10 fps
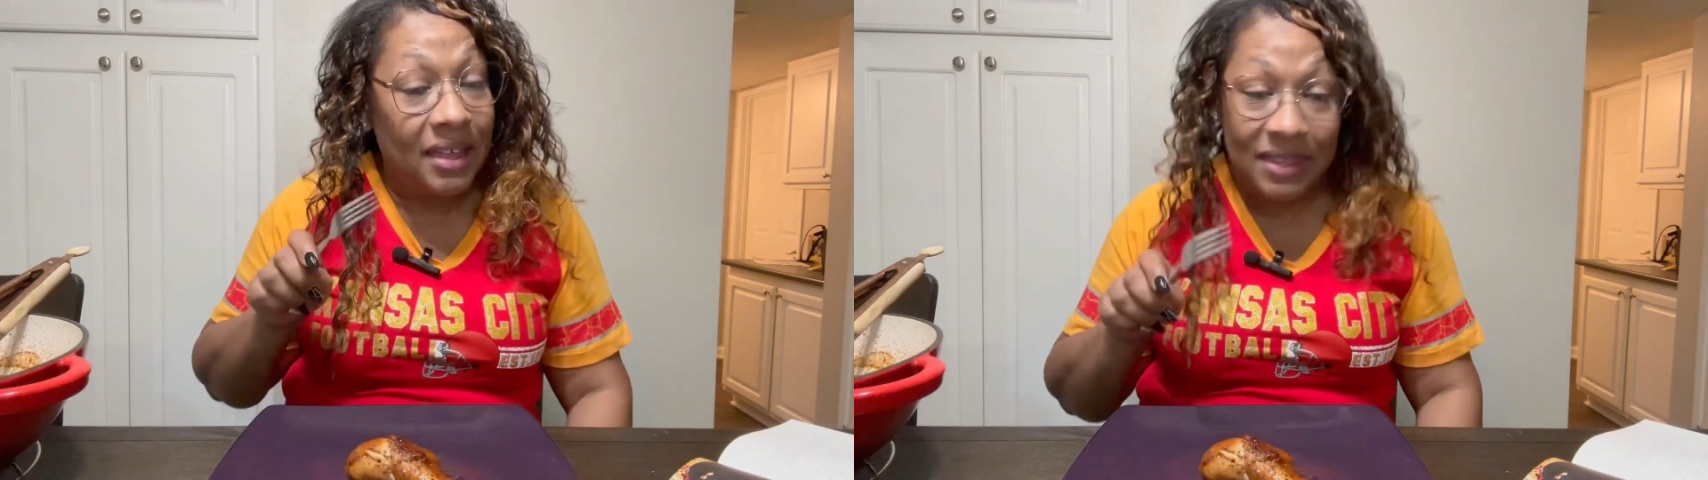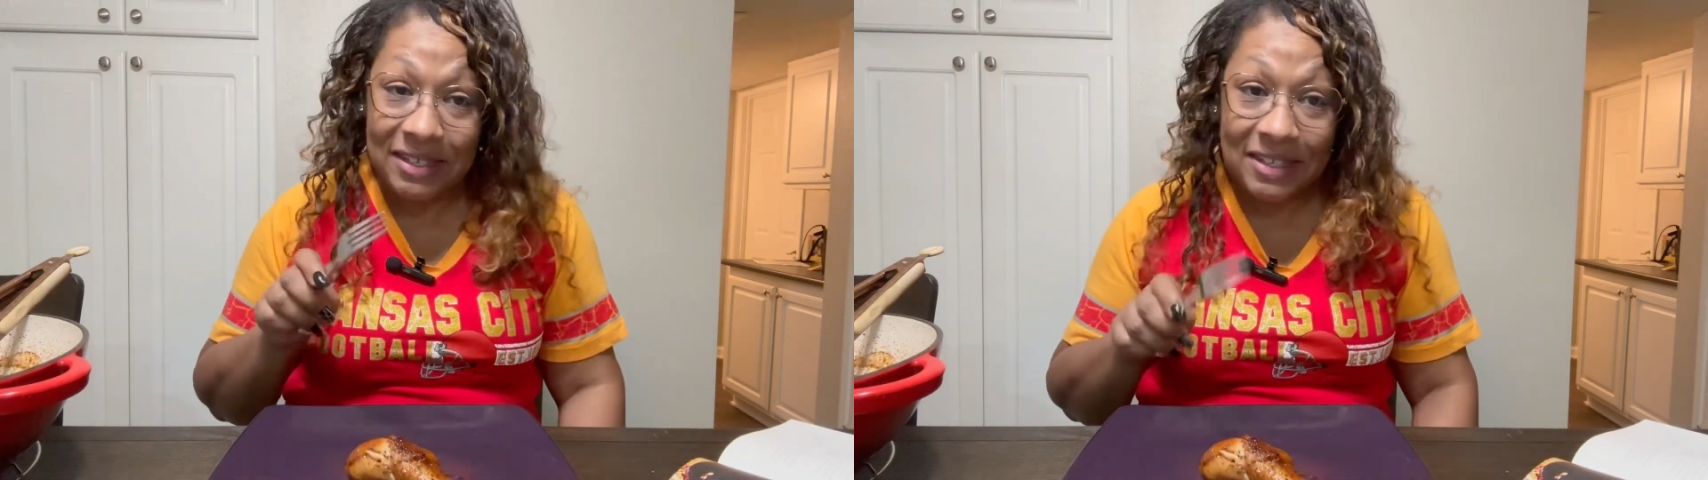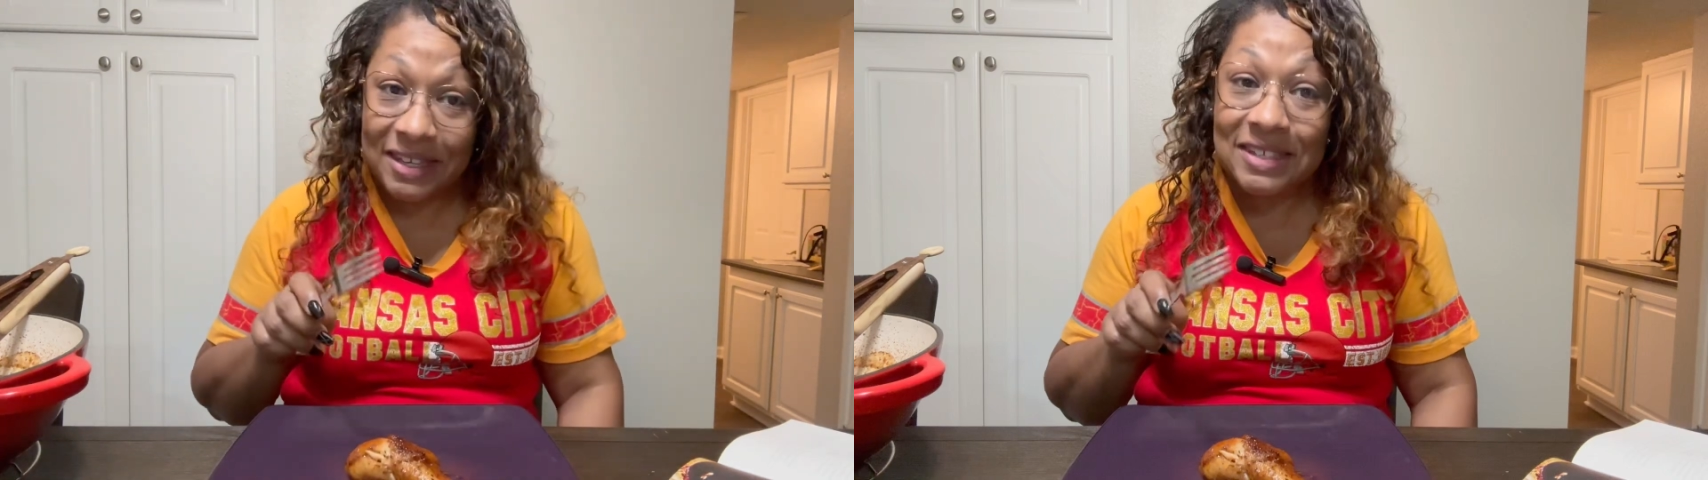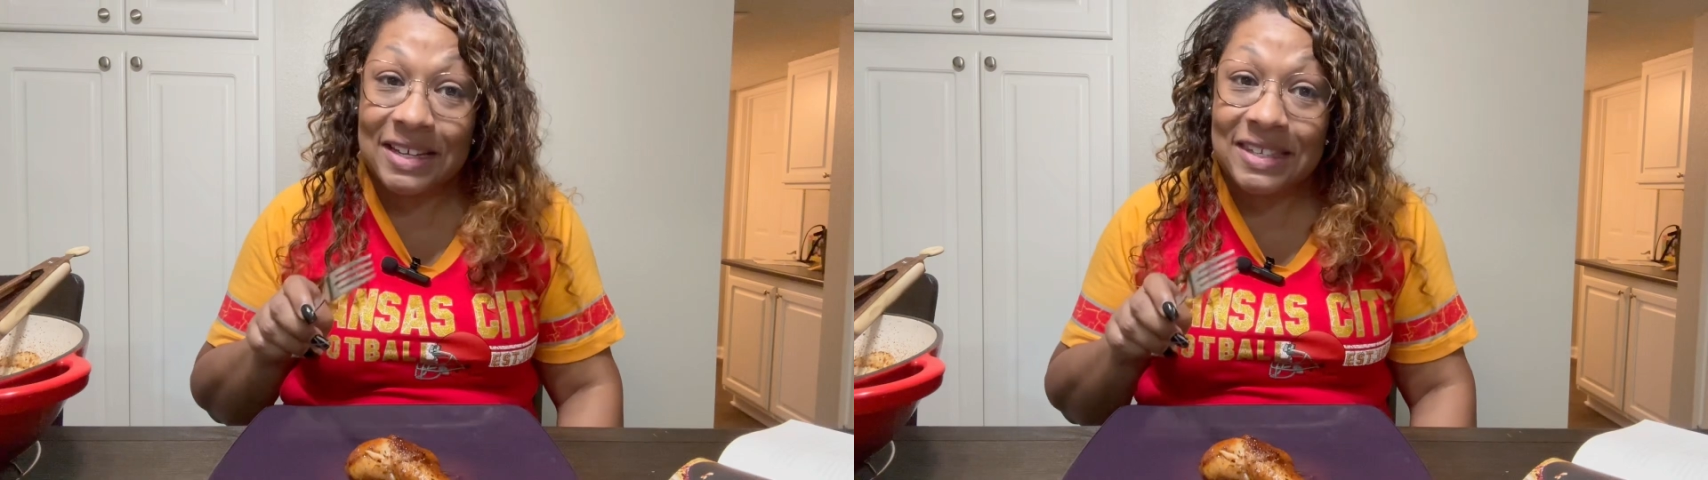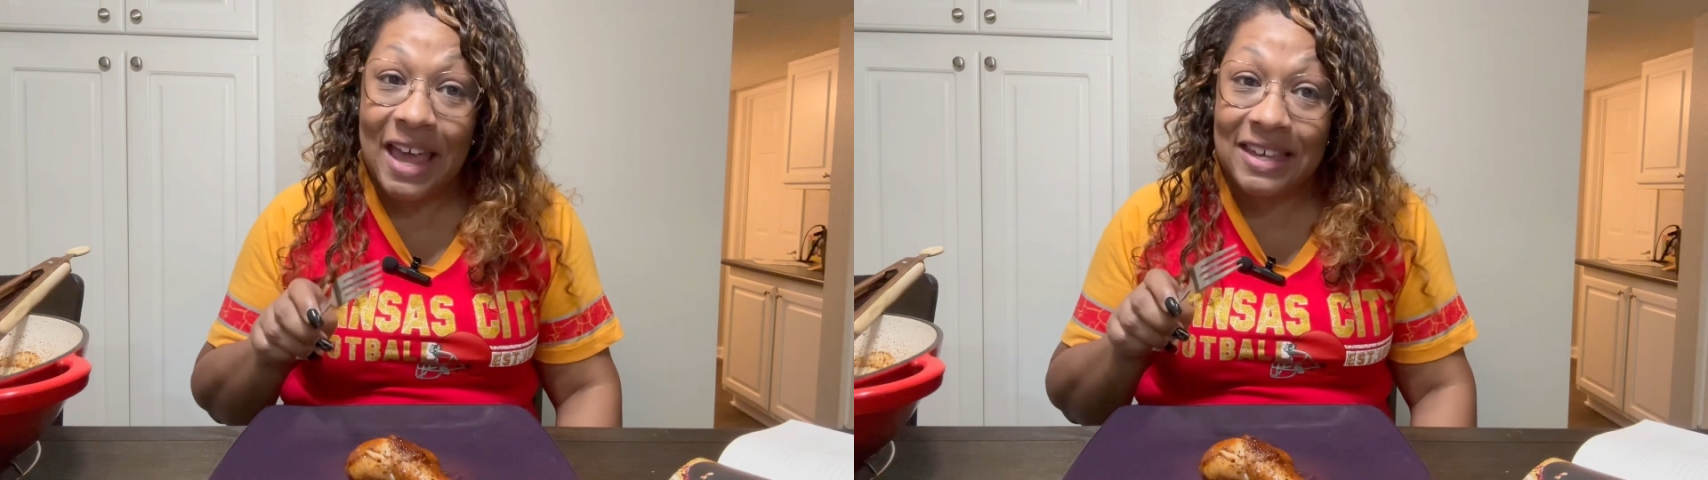this is a
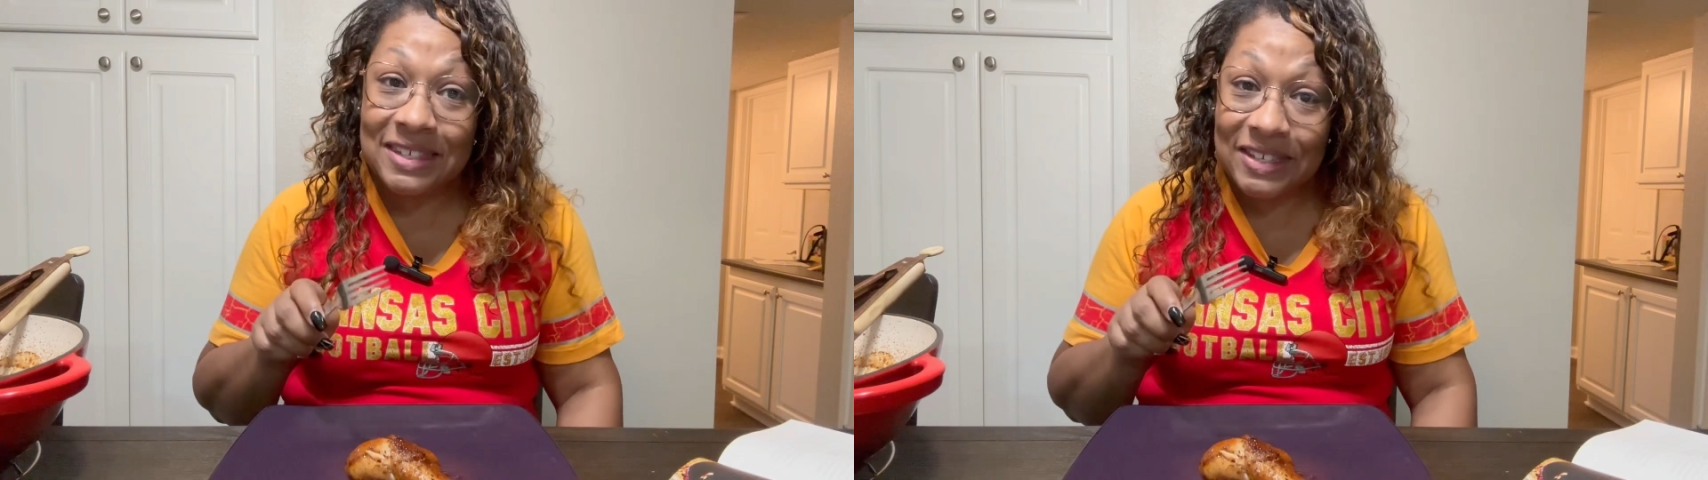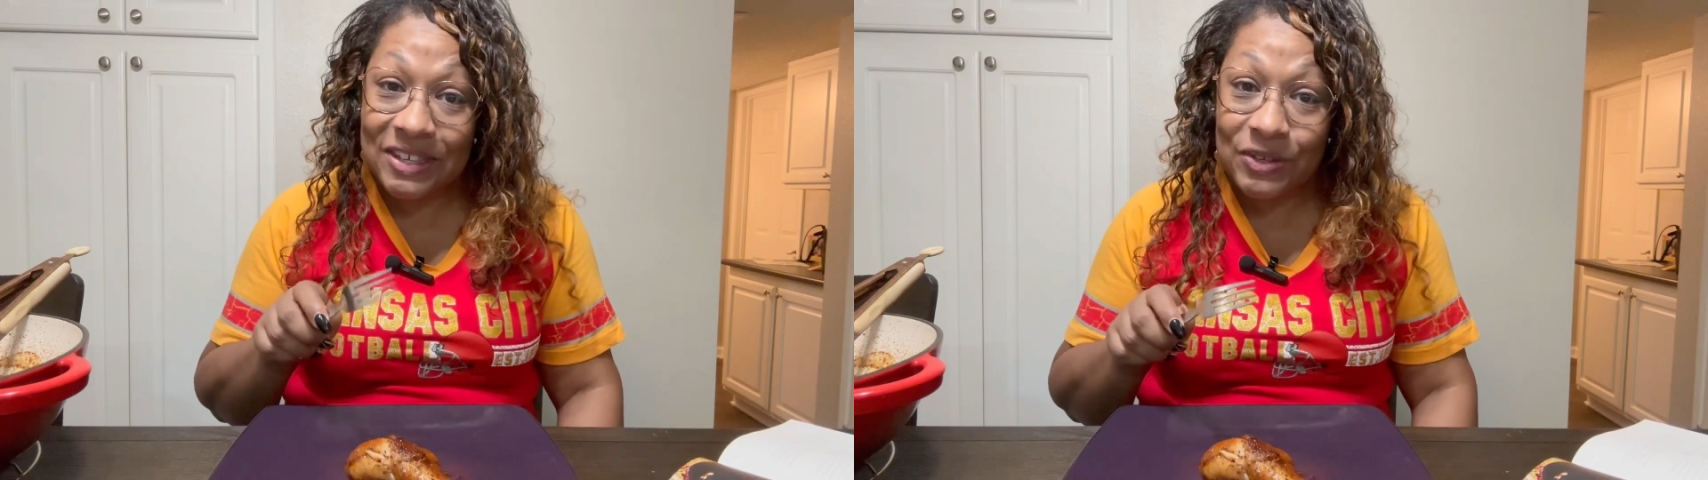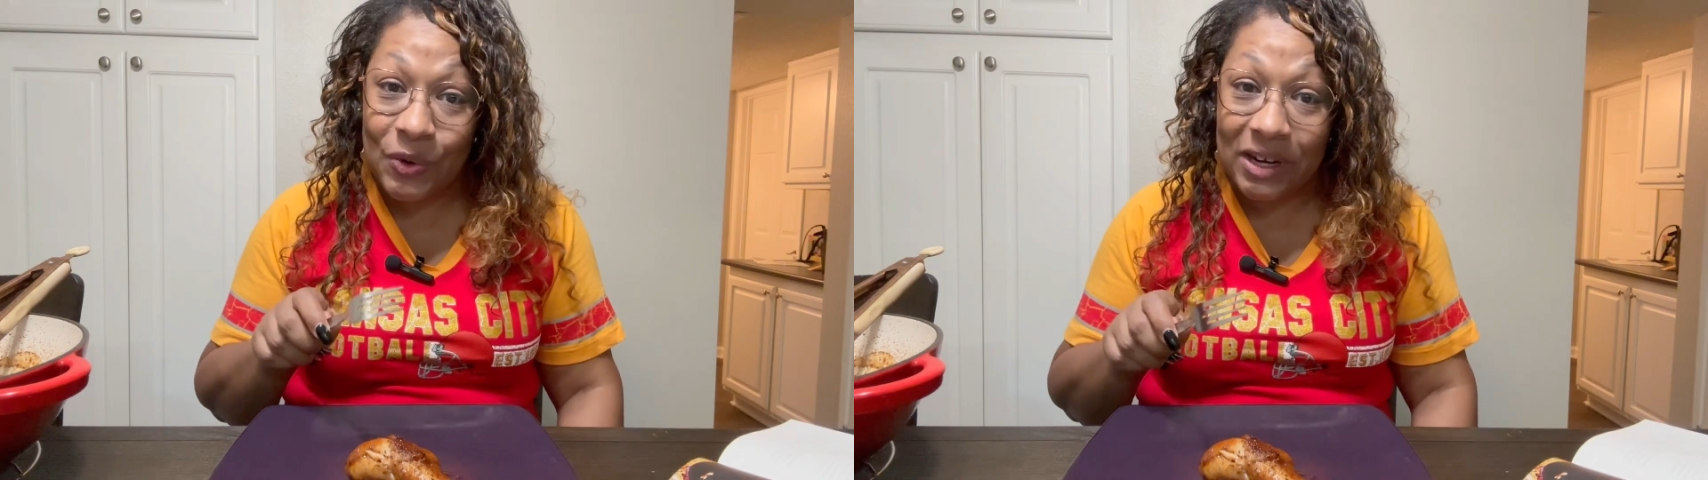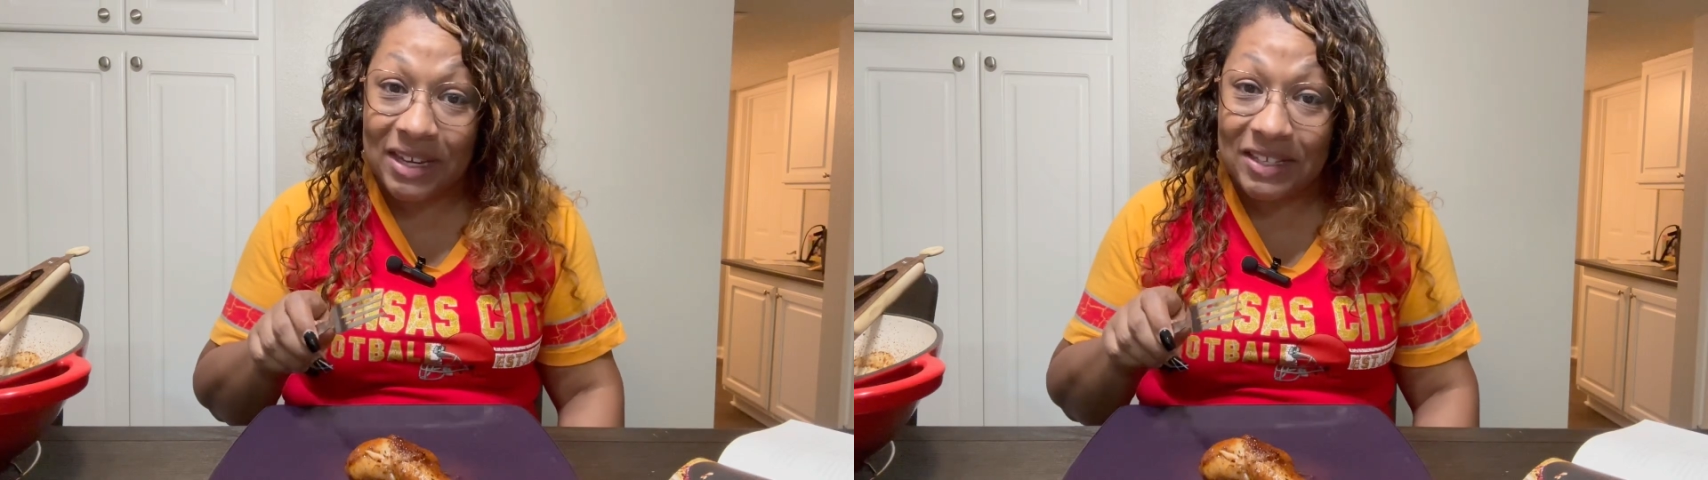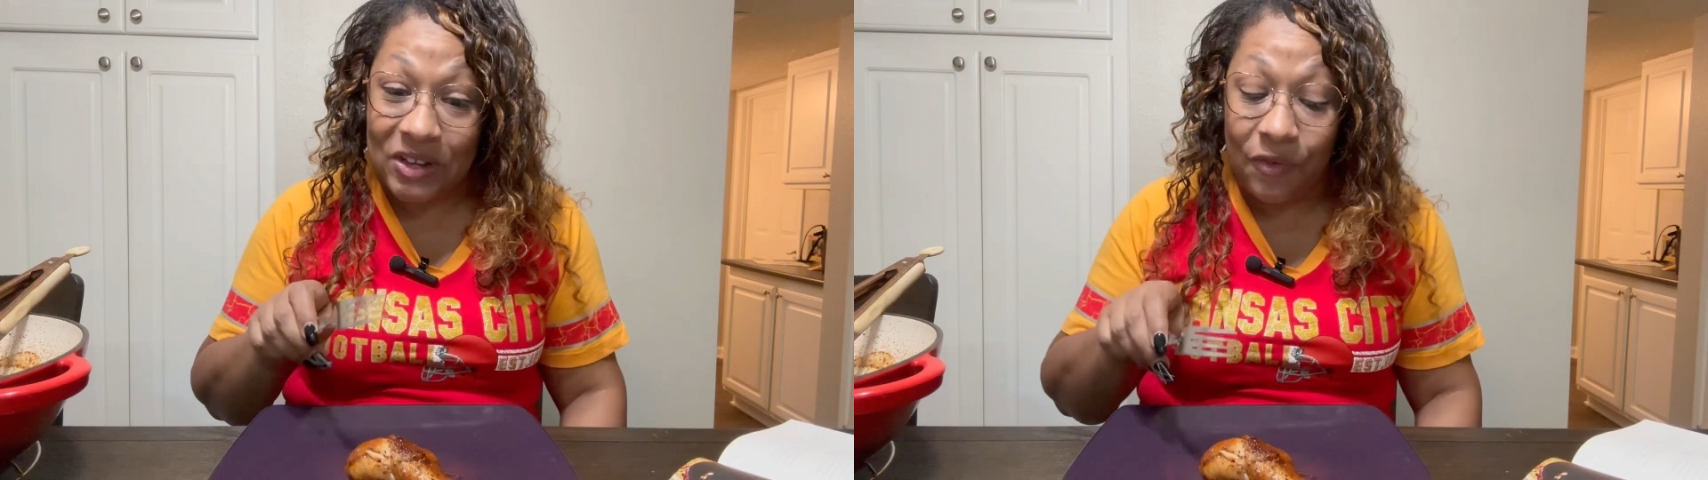success. This is
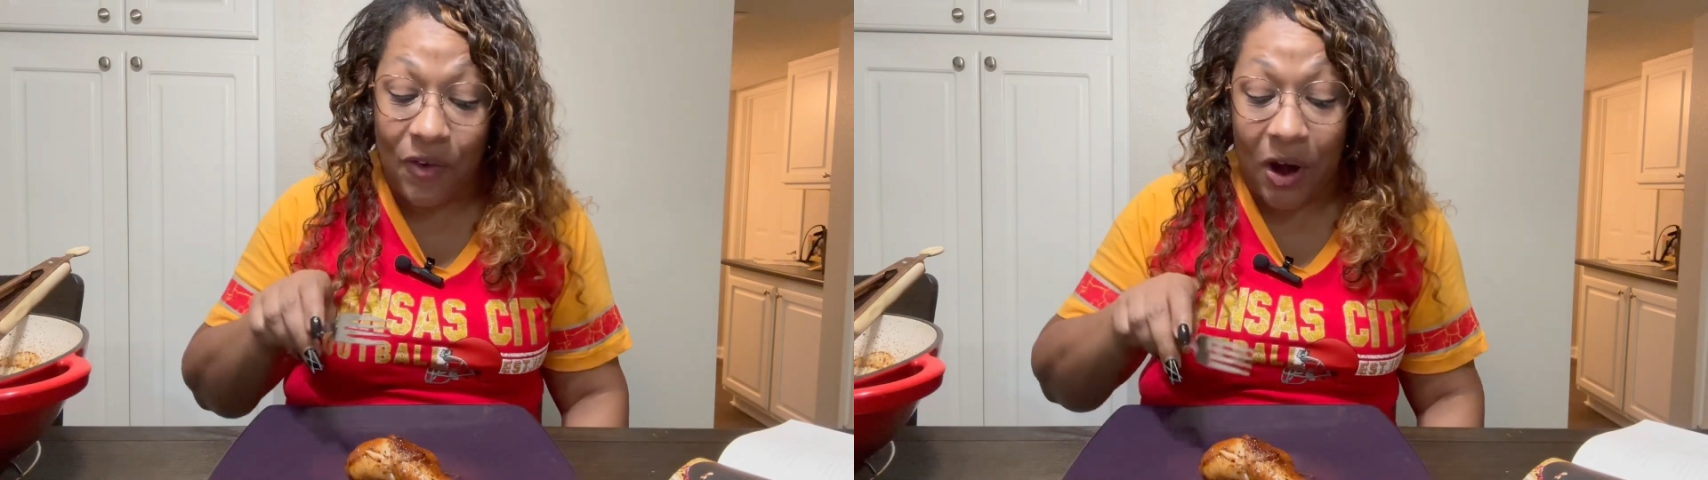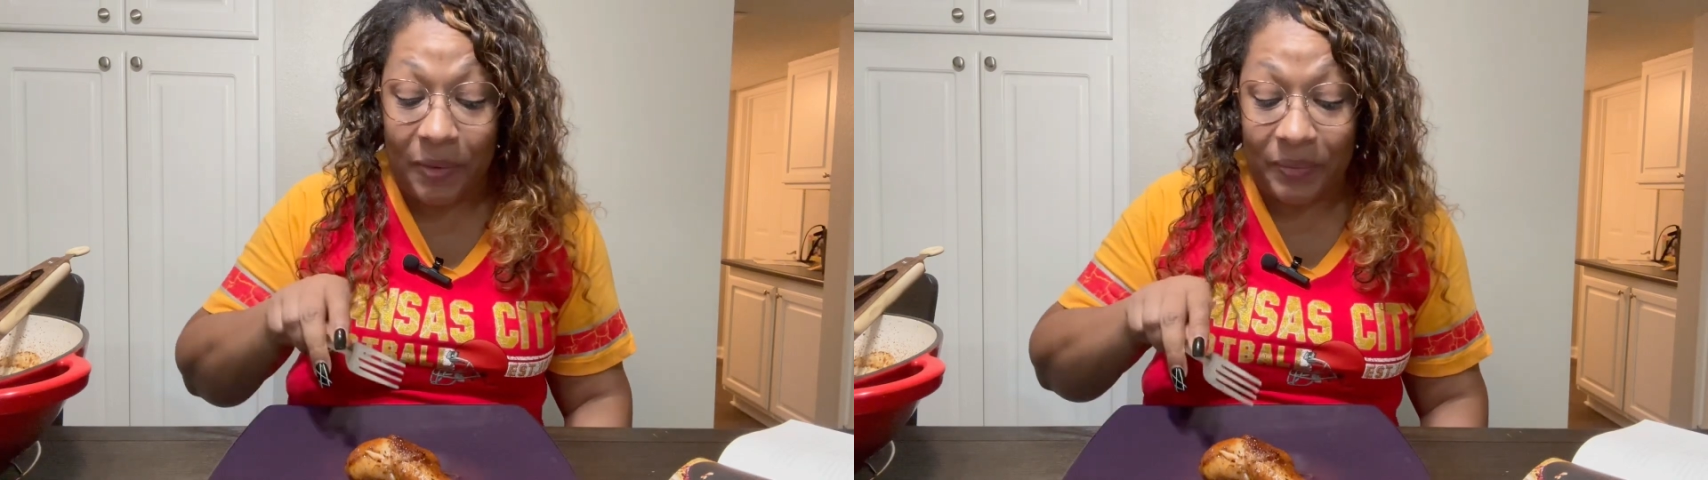working so far.